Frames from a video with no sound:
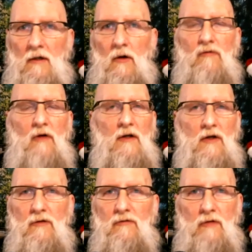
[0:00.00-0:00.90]
Go find a
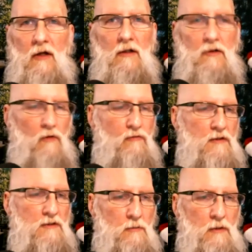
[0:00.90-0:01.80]
good friend. Go
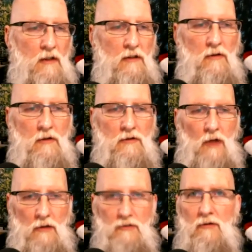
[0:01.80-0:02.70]
find somebody that you can
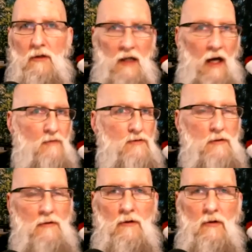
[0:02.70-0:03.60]
talk to, a
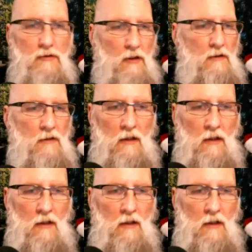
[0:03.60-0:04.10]
counselor. Go talk to,